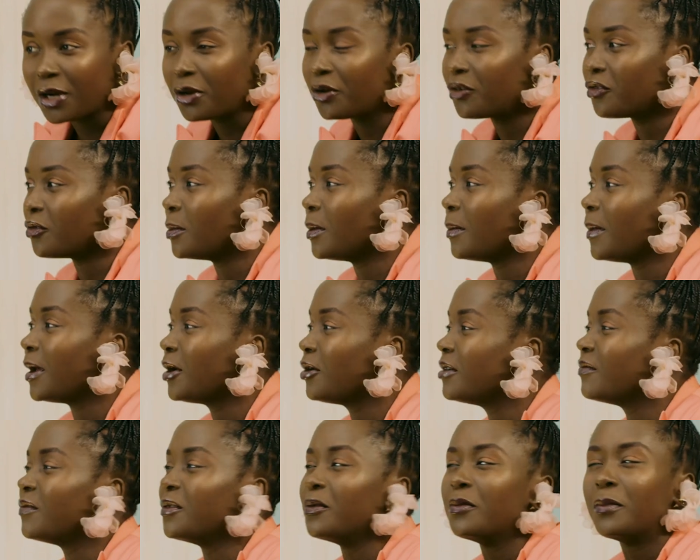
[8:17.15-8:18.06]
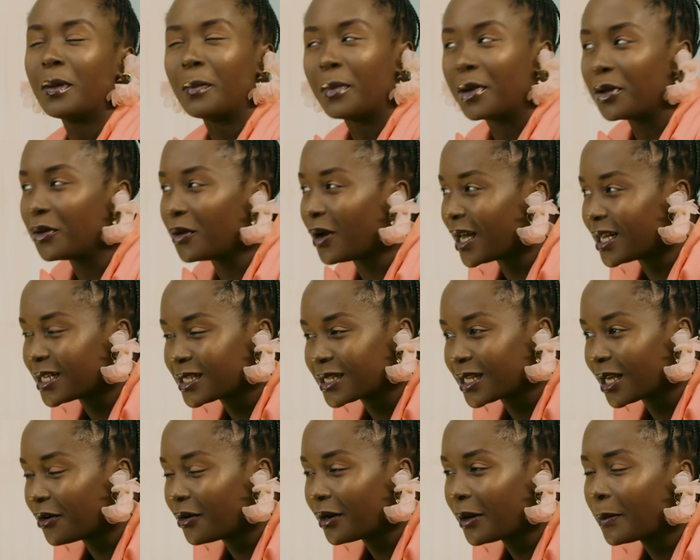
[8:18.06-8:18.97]
I don't remember. I don't even remember you
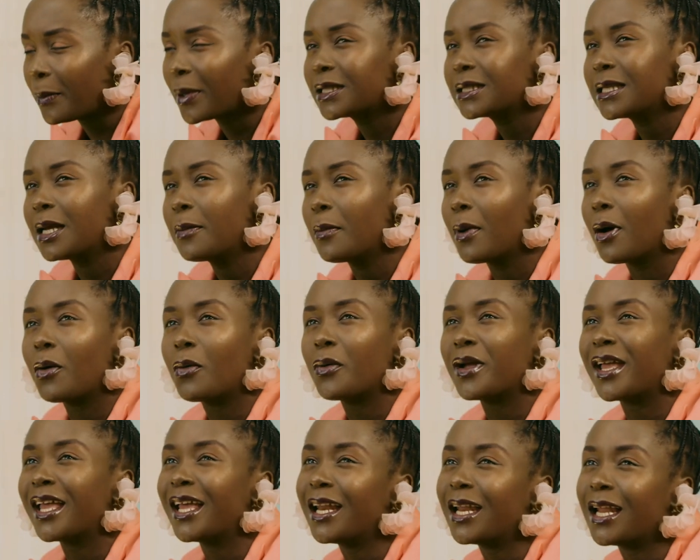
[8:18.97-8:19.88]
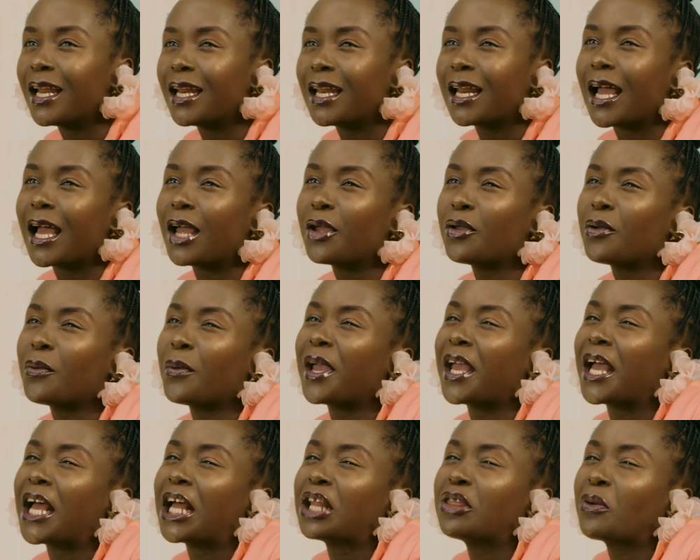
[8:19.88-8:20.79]
answering, but somehow we ended in
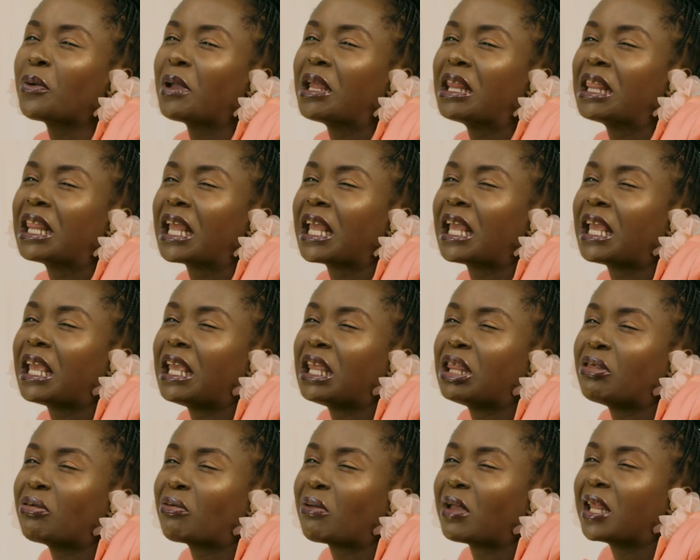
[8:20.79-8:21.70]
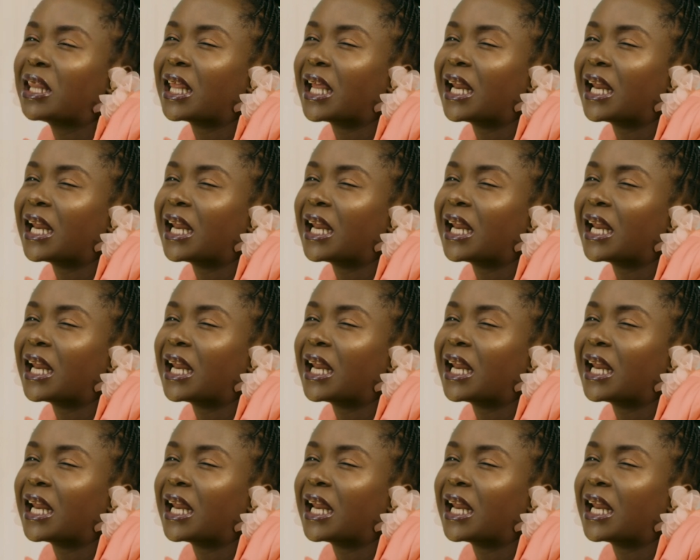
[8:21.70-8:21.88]
Gaiwea 28, 29.